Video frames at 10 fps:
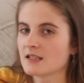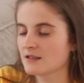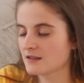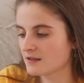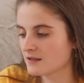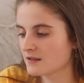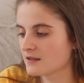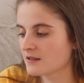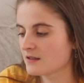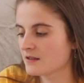
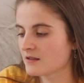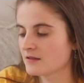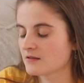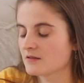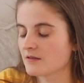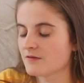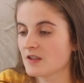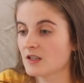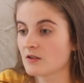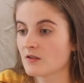to
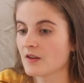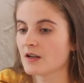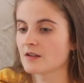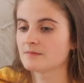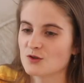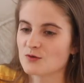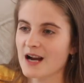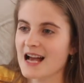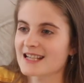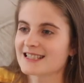feel the
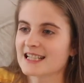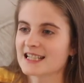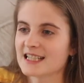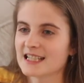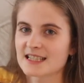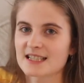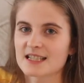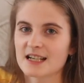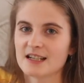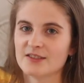
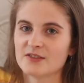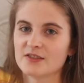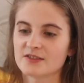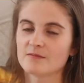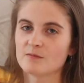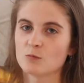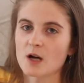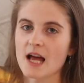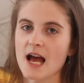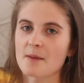drasticness of
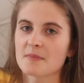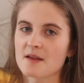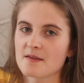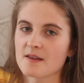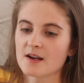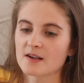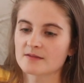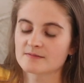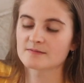what happened there.